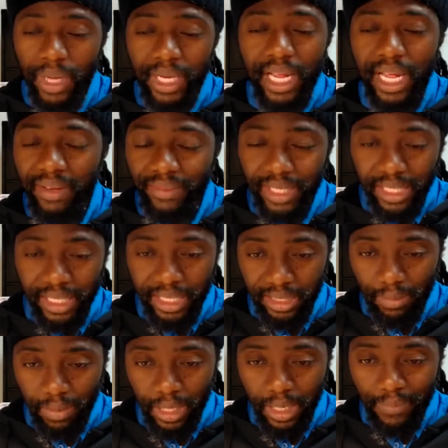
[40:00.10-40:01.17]
whatever
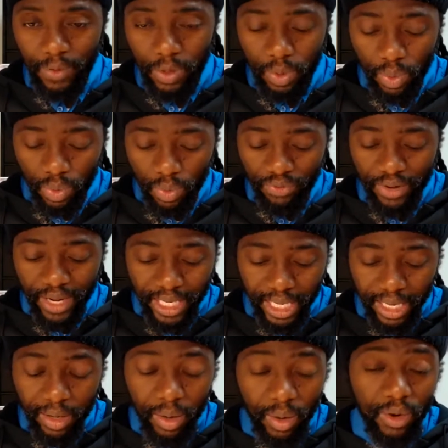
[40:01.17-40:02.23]
discipline, you will find
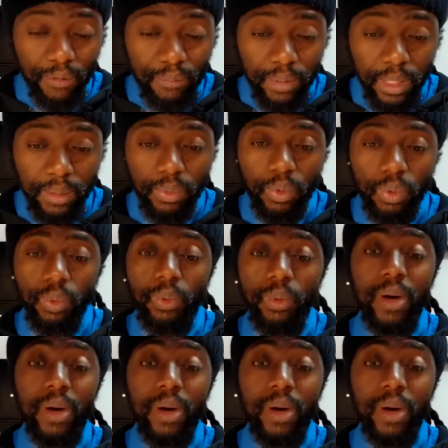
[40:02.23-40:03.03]
a lot of people.